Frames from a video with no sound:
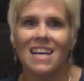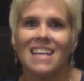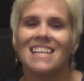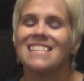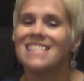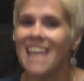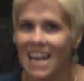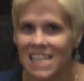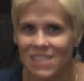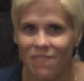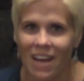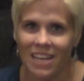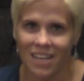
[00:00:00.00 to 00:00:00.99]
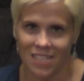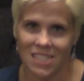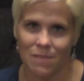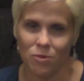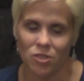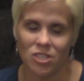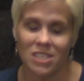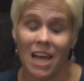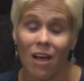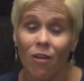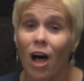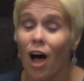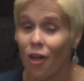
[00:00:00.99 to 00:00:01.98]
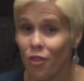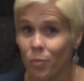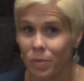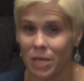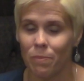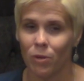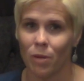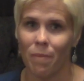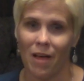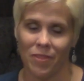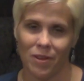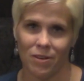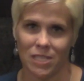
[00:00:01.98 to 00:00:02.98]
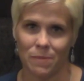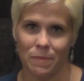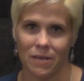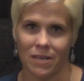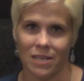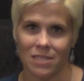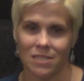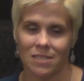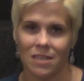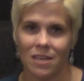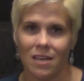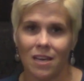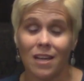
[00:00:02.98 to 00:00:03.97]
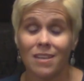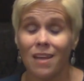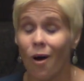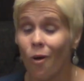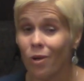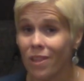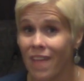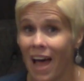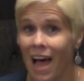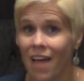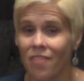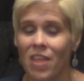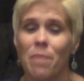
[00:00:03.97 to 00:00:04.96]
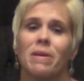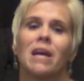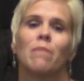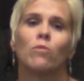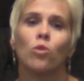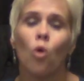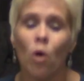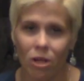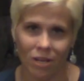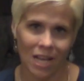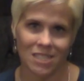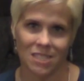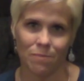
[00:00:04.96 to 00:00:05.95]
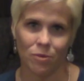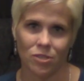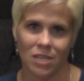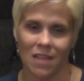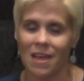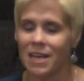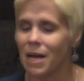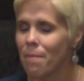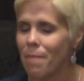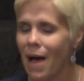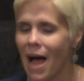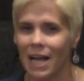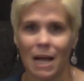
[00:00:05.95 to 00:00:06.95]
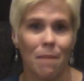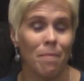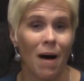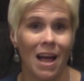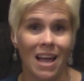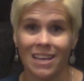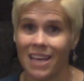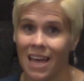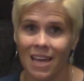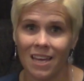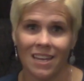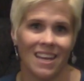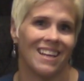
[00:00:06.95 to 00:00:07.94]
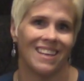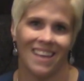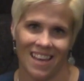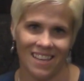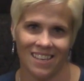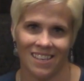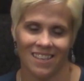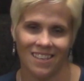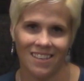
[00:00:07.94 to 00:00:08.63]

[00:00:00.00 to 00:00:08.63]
Satisfied customers tell other people about their experience. Not only that, they become loyal customers and they come back and buy again and again.